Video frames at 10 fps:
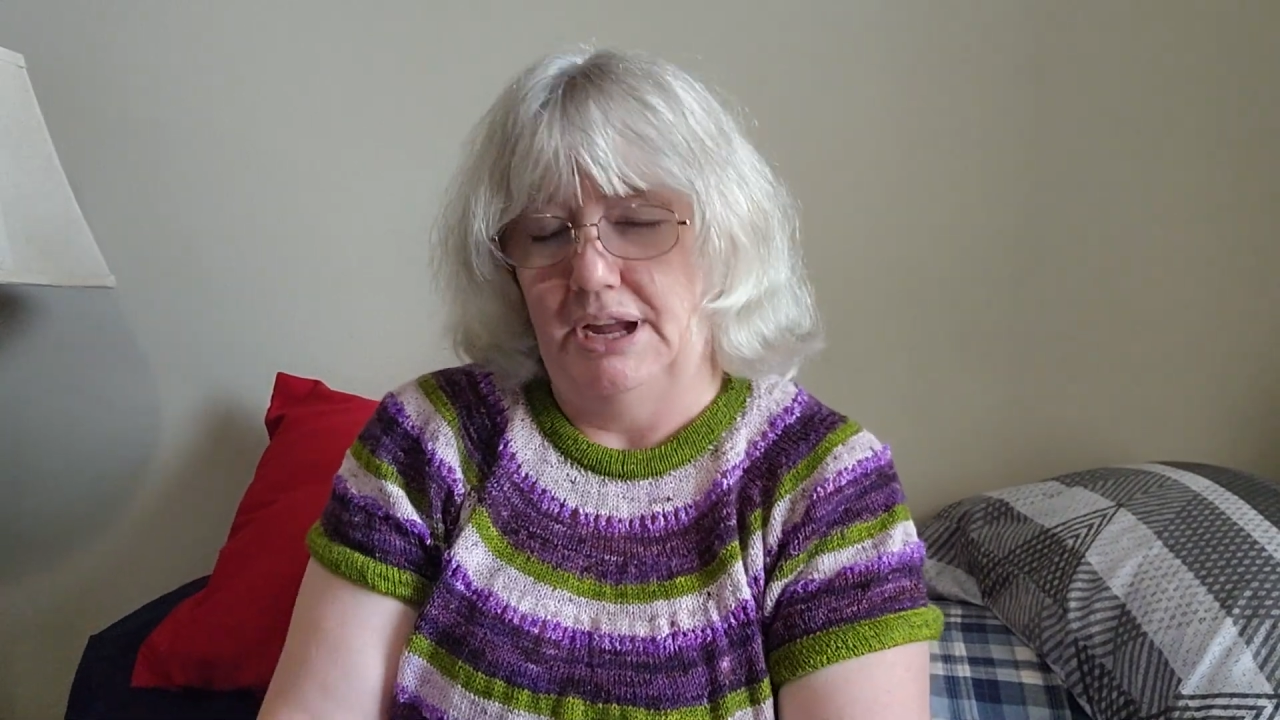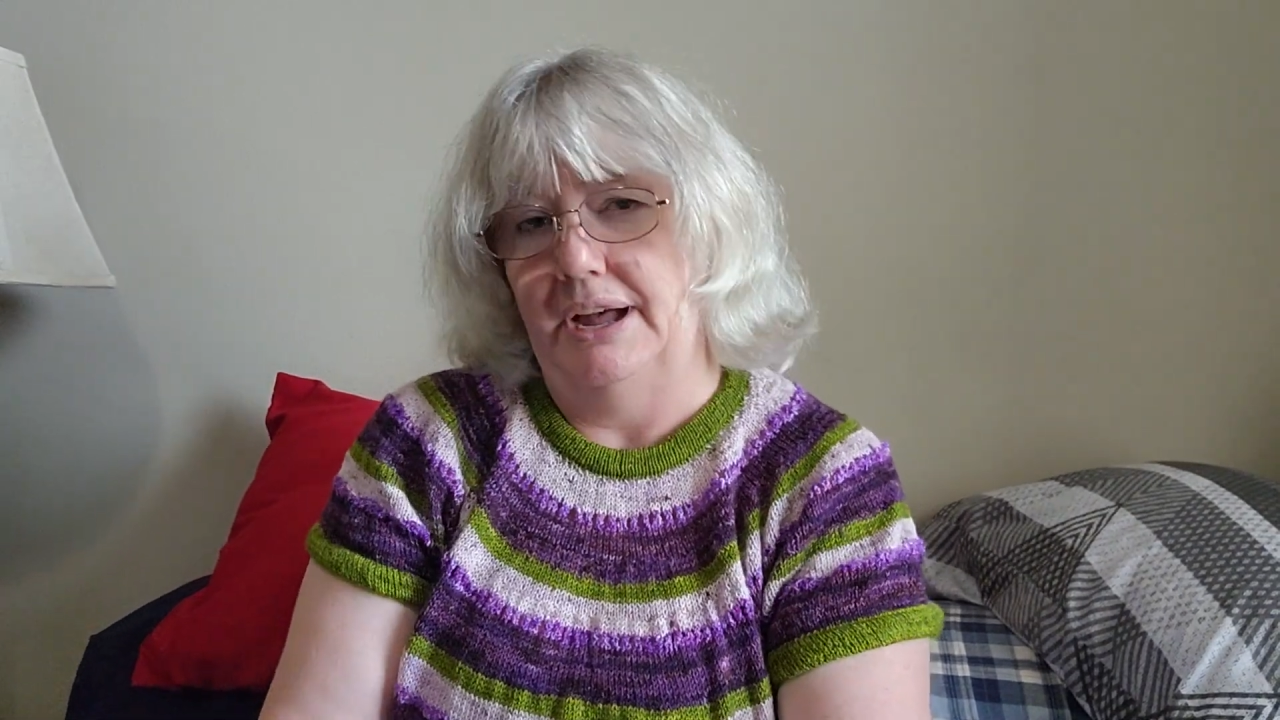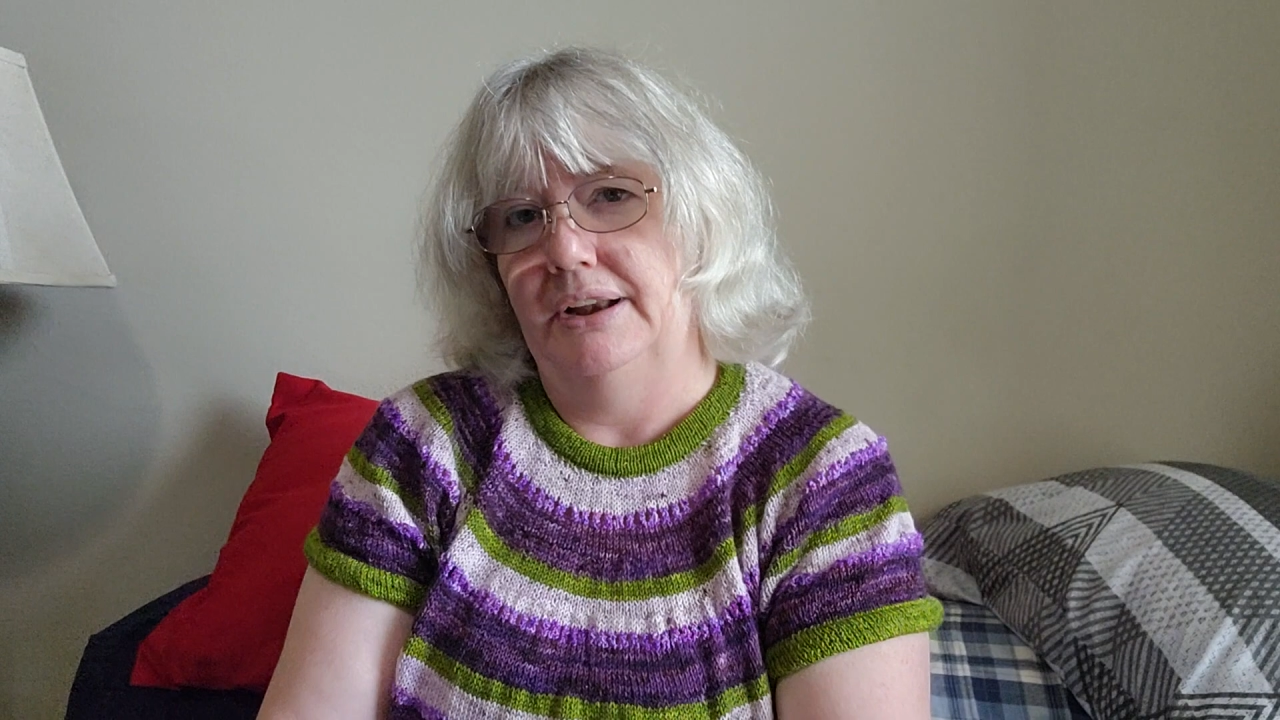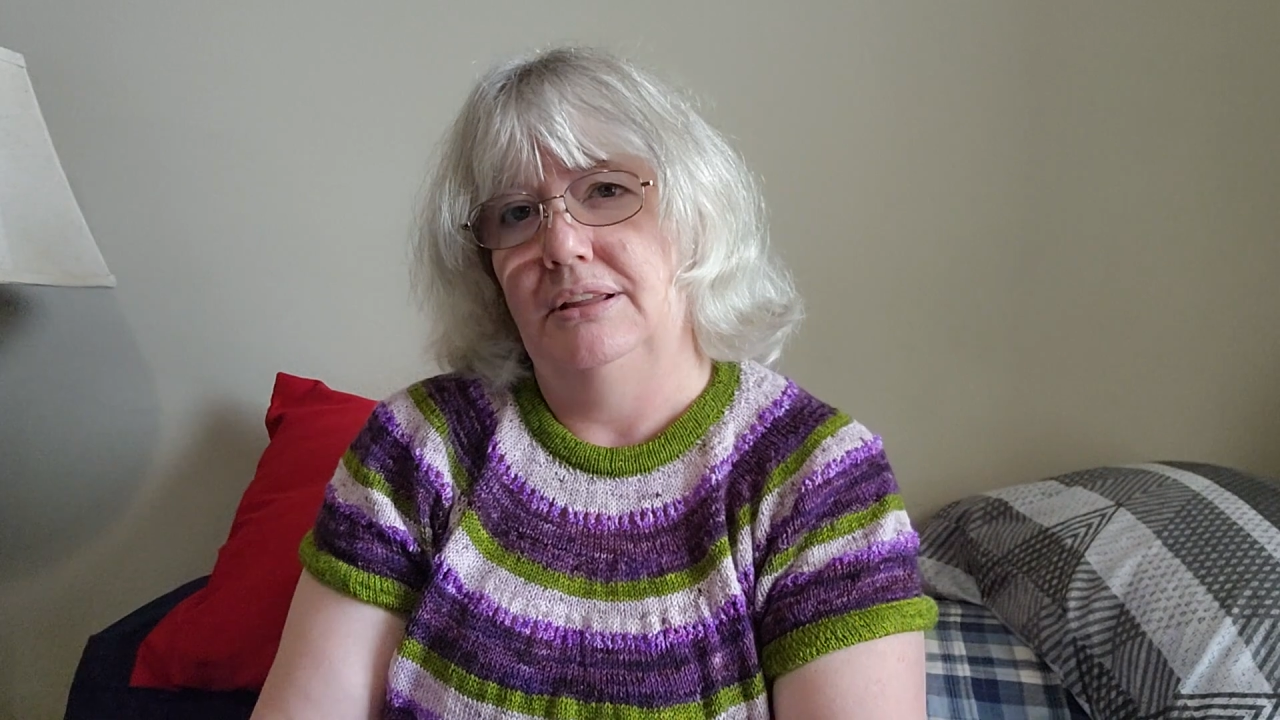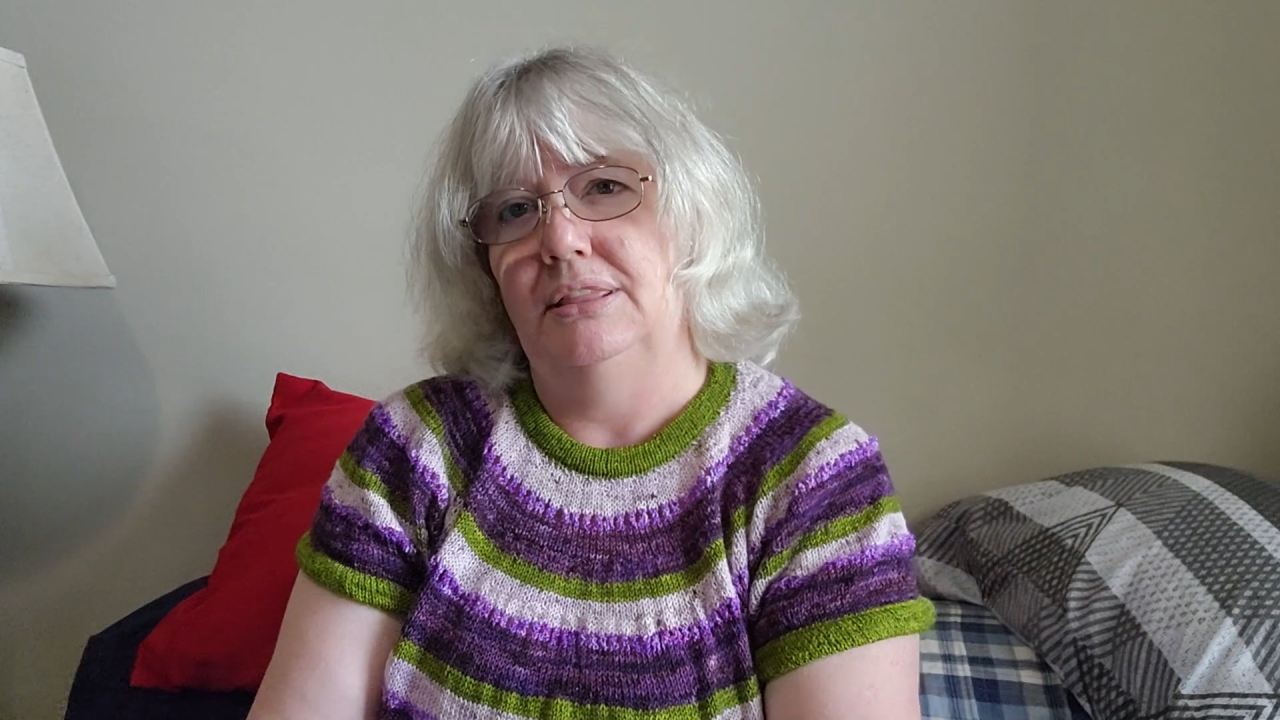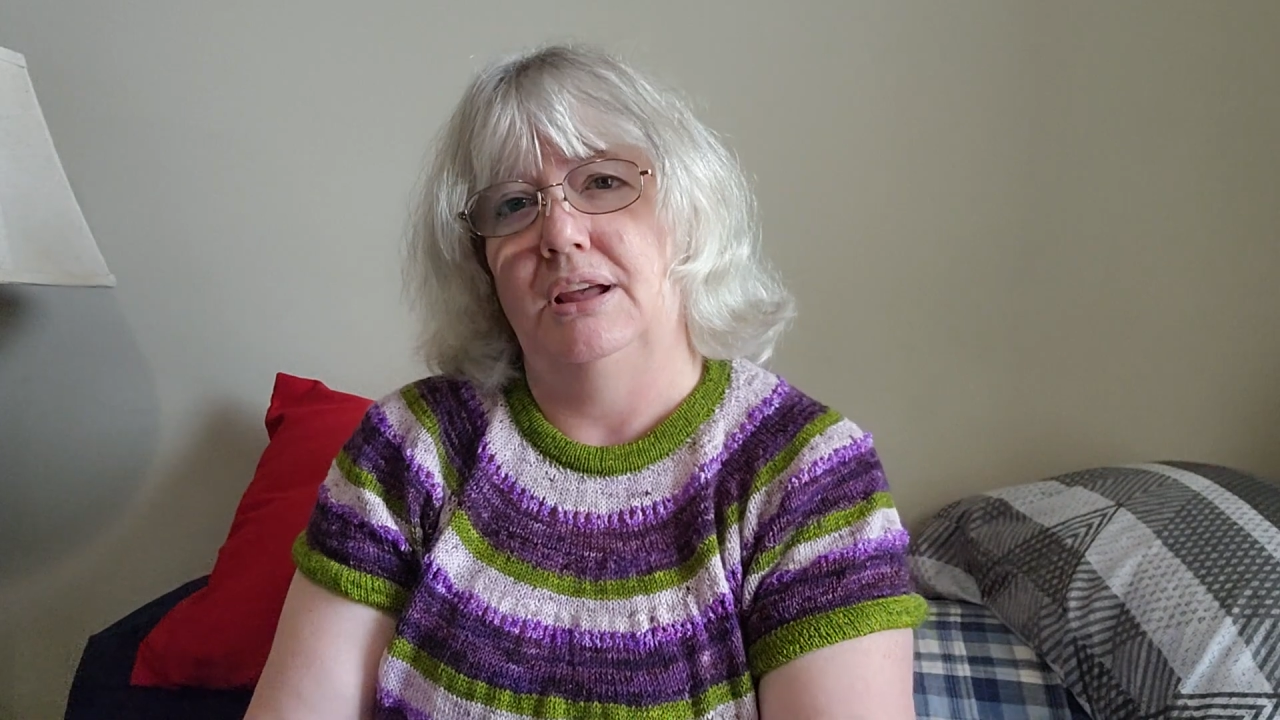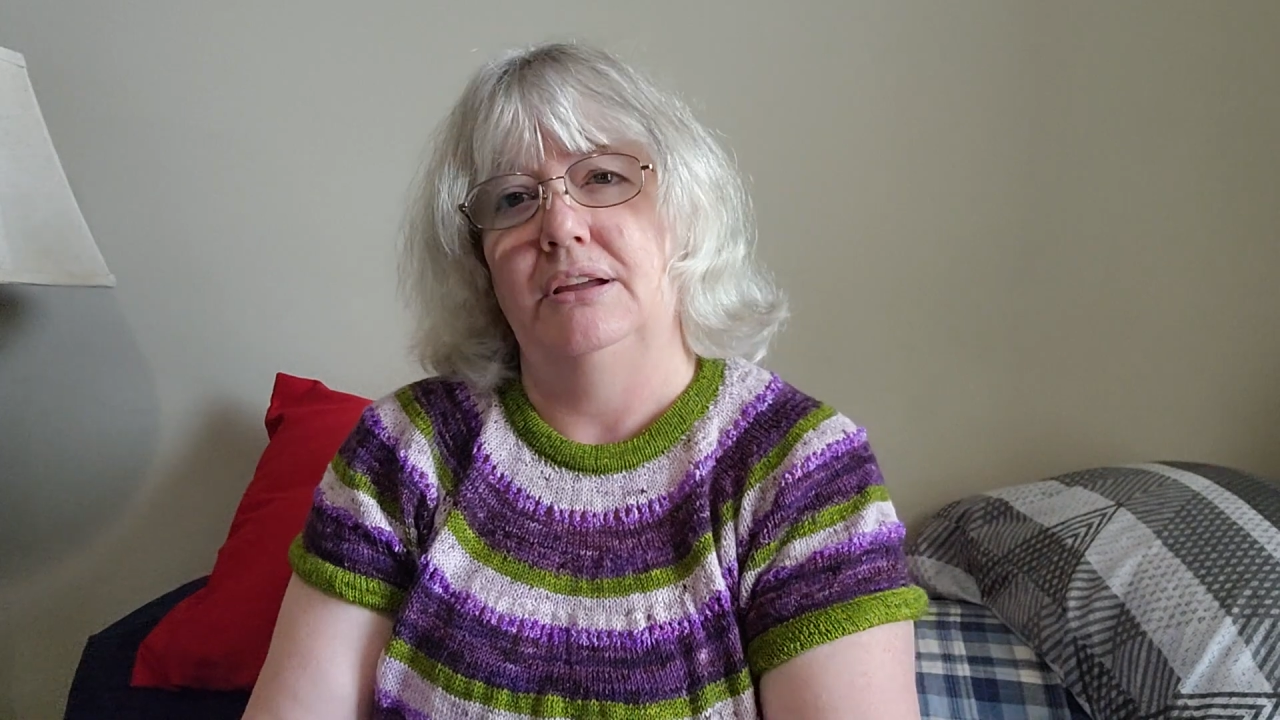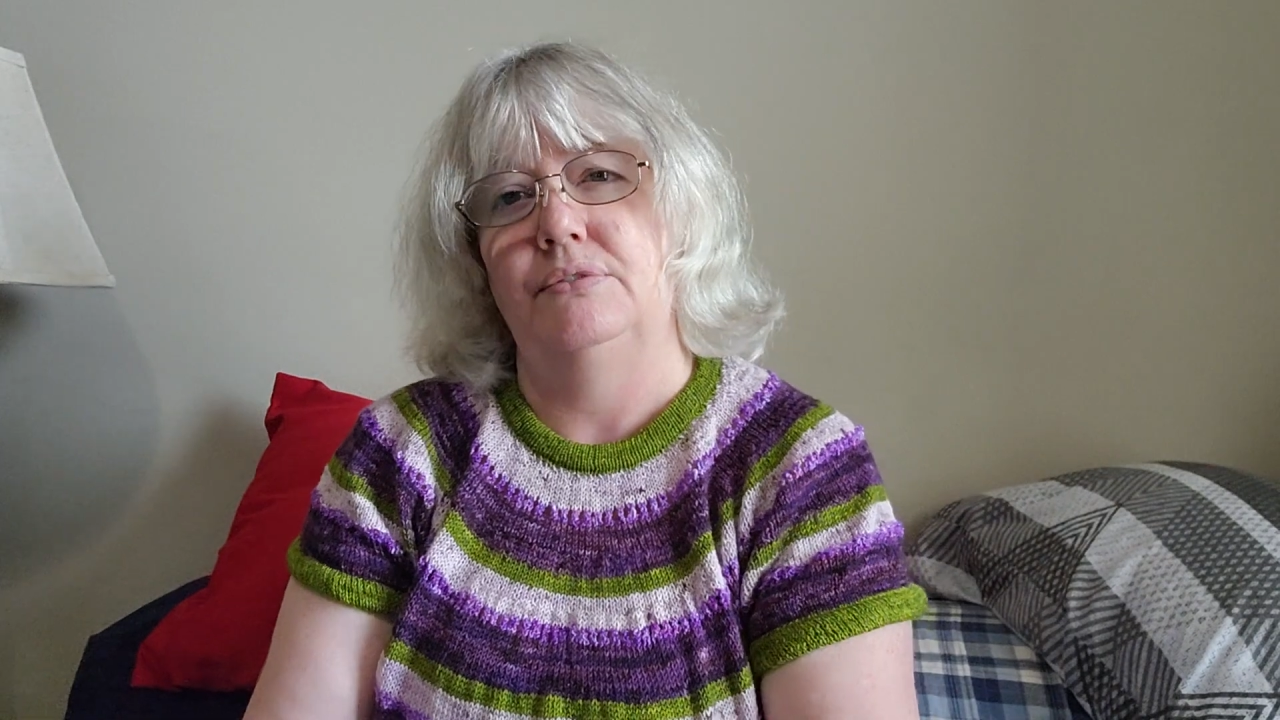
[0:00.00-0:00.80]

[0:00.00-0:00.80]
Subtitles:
added that